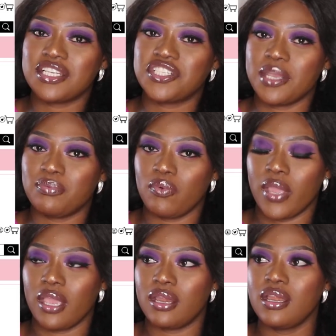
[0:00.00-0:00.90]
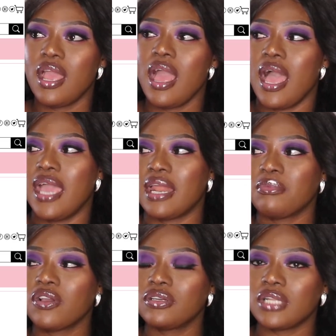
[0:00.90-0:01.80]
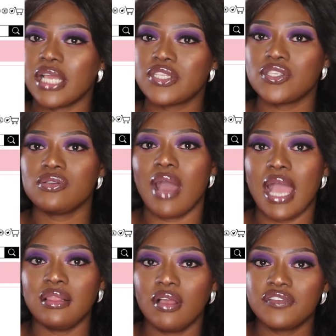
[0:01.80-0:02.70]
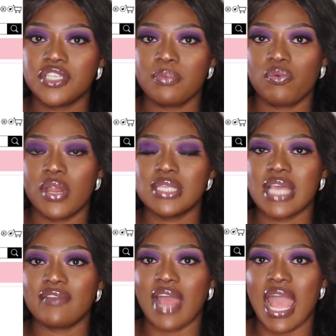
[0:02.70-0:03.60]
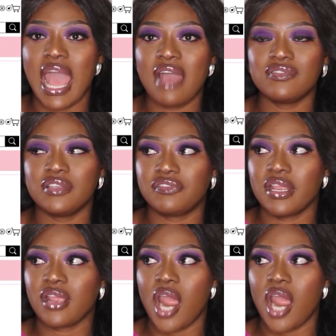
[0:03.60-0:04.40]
shapewear, and I'm not gonna lie to you, I love shapewear. I have different